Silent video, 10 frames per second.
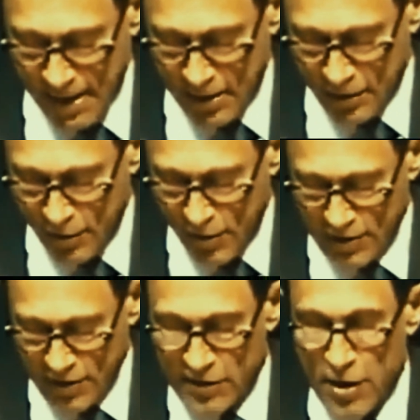It
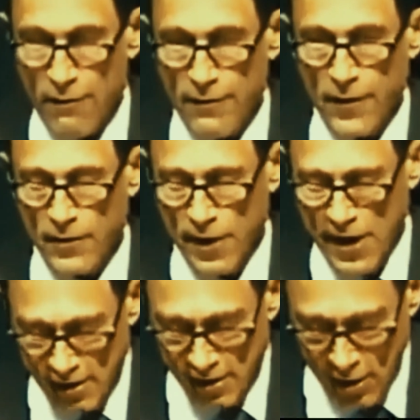crosses over. You
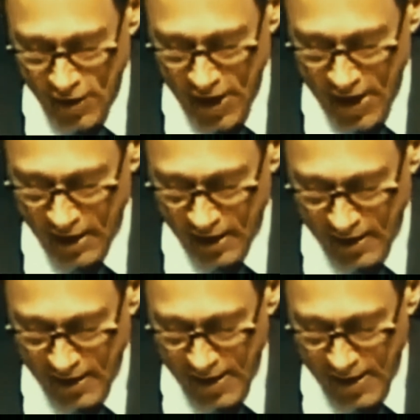can't locate it.